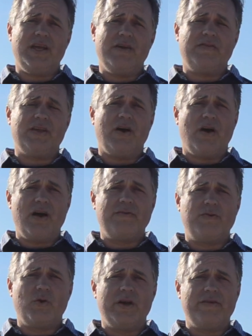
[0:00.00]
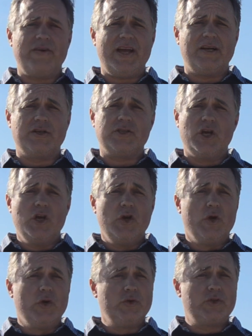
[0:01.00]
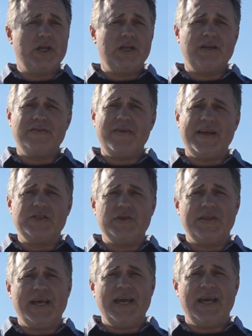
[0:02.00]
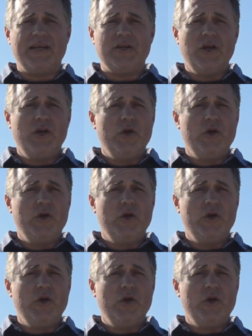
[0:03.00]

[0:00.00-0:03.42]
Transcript: if there are foreign invaders, who's going to defend you then?